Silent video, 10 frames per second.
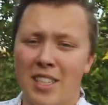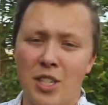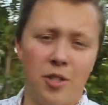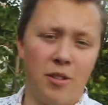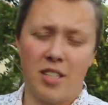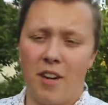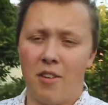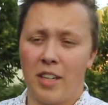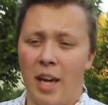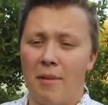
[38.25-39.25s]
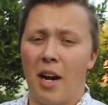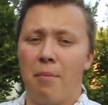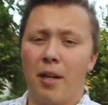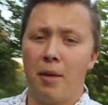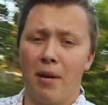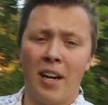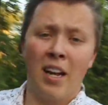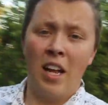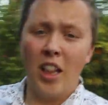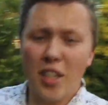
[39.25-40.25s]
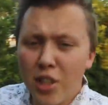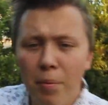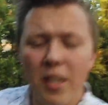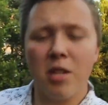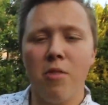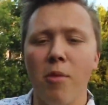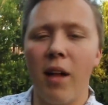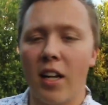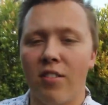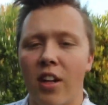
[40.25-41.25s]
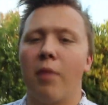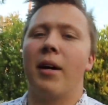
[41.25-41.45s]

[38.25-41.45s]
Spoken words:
It's new. It's never a game that I played. But let's go play some Roblox for a little